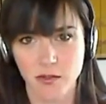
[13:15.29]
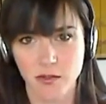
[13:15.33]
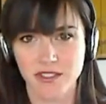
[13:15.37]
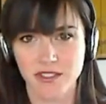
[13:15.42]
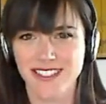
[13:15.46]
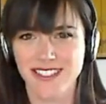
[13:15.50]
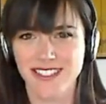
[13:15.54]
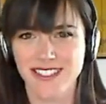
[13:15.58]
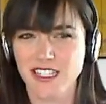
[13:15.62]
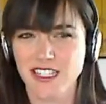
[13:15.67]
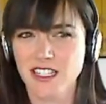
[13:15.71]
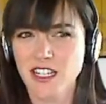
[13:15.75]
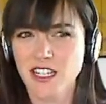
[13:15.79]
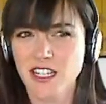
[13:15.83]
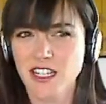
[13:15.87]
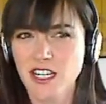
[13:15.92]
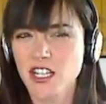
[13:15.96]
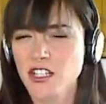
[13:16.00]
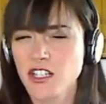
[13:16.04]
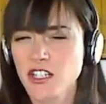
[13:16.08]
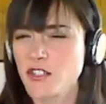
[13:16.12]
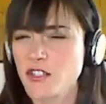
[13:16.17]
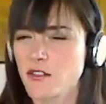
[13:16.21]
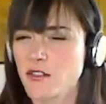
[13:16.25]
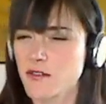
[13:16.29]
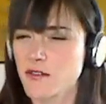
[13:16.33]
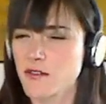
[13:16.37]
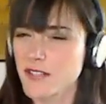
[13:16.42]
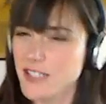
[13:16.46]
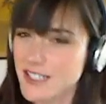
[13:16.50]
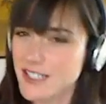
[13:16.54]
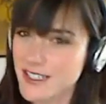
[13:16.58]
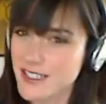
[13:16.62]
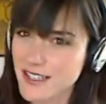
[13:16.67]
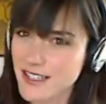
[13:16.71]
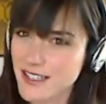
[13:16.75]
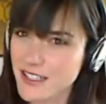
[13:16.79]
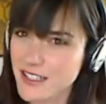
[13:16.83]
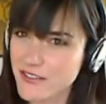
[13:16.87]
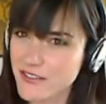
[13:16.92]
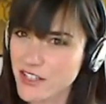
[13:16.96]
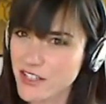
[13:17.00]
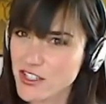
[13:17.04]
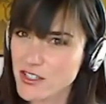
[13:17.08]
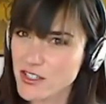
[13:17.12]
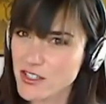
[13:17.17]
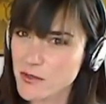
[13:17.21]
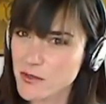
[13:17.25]
It's like, do you really not like
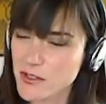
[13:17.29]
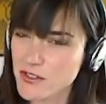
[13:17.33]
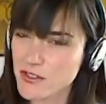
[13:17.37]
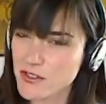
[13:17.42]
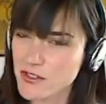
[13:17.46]
vegetables,